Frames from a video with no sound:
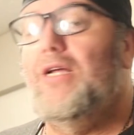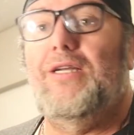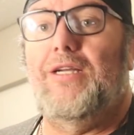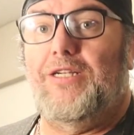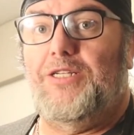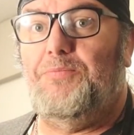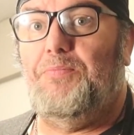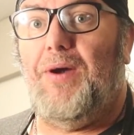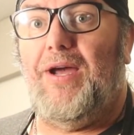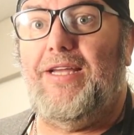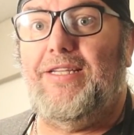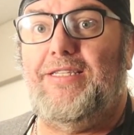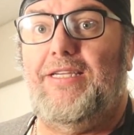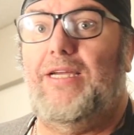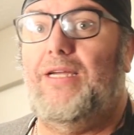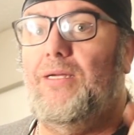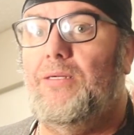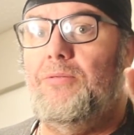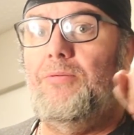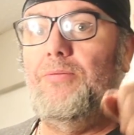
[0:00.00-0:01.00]
They're
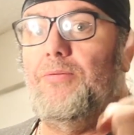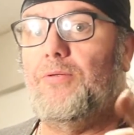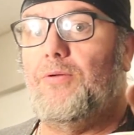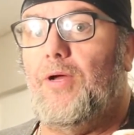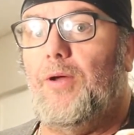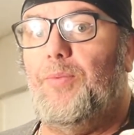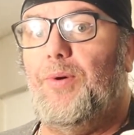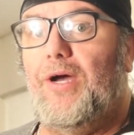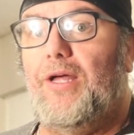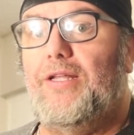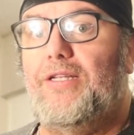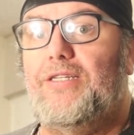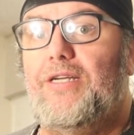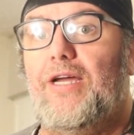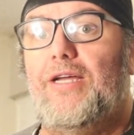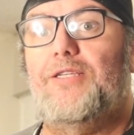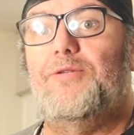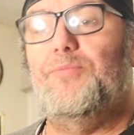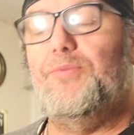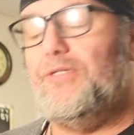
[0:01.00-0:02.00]
spicy, so I
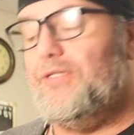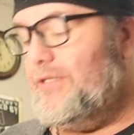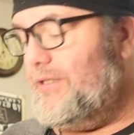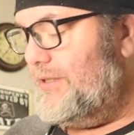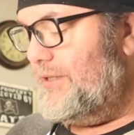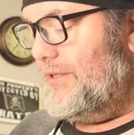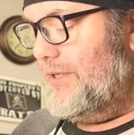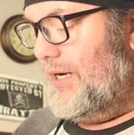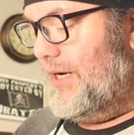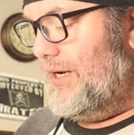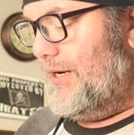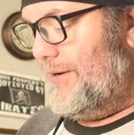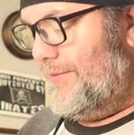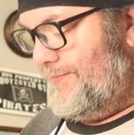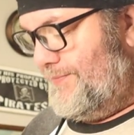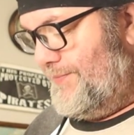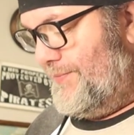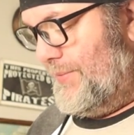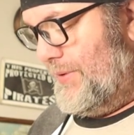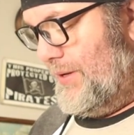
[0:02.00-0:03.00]
apologize. But,
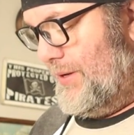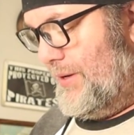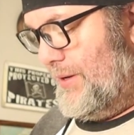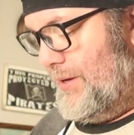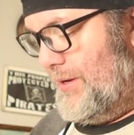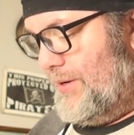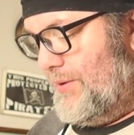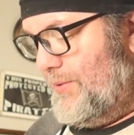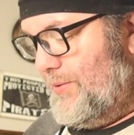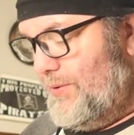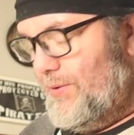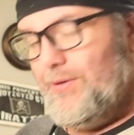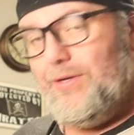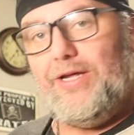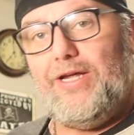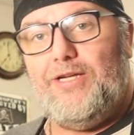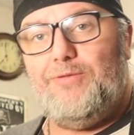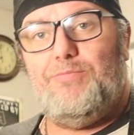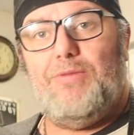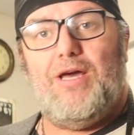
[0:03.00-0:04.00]
damn.
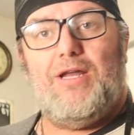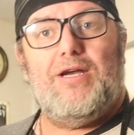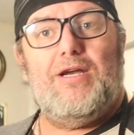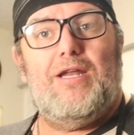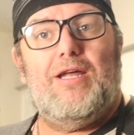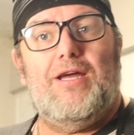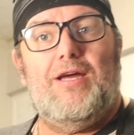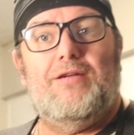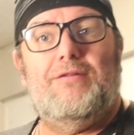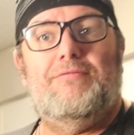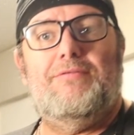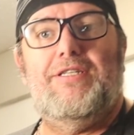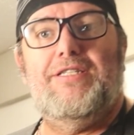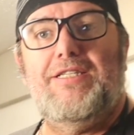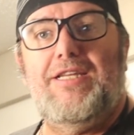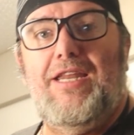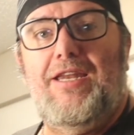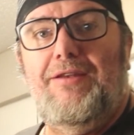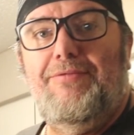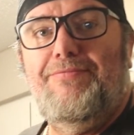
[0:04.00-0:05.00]
Eat mine down.
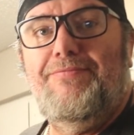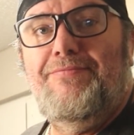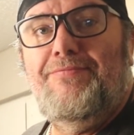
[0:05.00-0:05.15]
Let's get it.